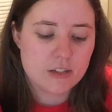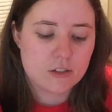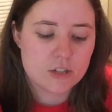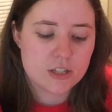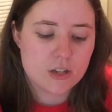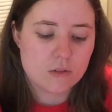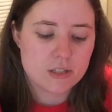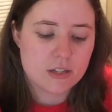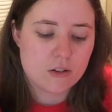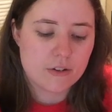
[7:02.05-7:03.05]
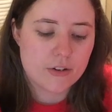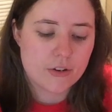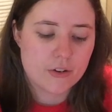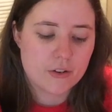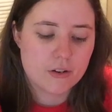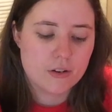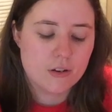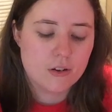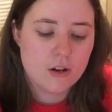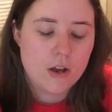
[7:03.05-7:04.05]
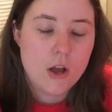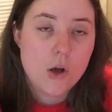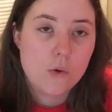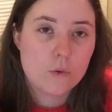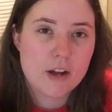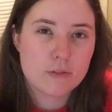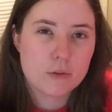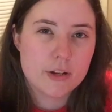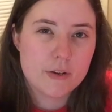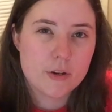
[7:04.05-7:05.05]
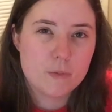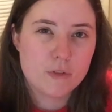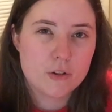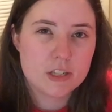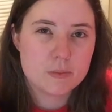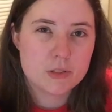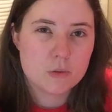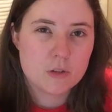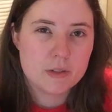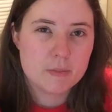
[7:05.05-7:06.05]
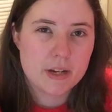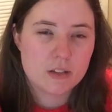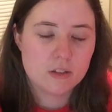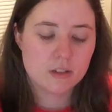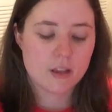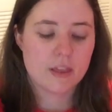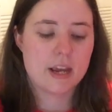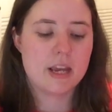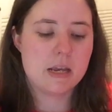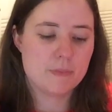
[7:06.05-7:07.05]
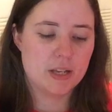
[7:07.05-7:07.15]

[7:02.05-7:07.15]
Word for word: along she's hosting on her Ravelry group for Christmas ornament make along thingy.